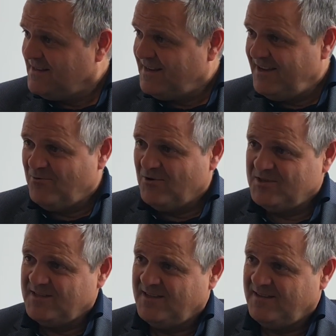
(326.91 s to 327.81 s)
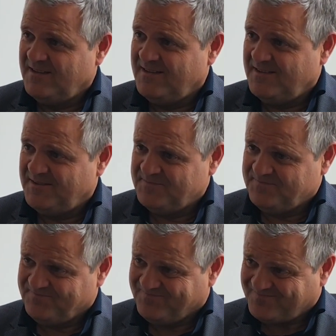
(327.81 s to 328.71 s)
He won
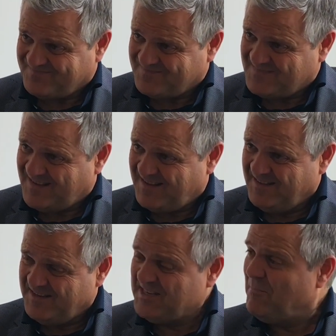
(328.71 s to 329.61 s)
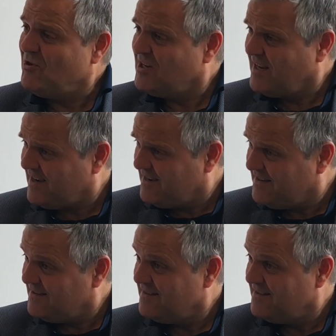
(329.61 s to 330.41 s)
the Champions League.